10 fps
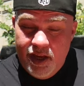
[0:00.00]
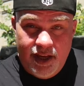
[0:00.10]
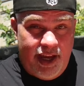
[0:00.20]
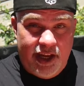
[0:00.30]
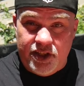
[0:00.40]

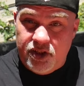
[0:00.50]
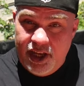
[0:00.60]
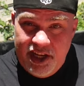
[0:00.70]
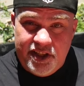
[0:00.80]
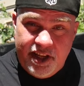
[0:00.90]
Is
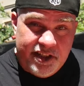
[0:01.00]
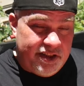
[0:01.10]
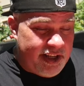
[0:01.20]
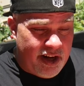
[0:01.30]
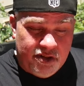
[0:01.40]
easy. It's
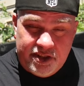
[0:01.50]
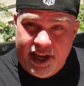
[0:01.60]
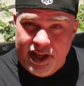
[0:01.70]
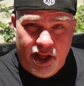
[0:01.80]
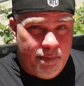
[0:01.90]
center
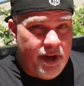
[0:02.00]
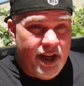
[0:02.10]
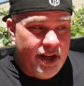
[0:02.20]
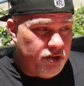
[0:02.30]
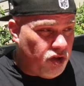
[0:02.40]
Salem,
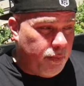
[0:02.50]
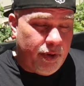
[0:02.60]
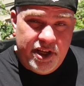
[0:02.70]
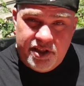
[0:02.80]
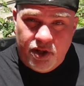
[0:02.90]
super
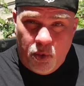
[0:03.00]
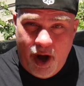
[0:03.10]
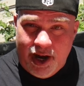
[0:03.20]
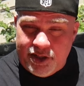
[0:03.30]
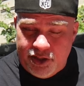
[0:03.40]
easy to
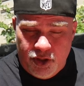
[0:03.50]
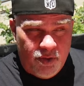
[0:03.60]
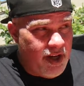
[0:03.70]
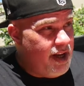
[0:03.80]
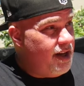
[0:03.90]
walk to,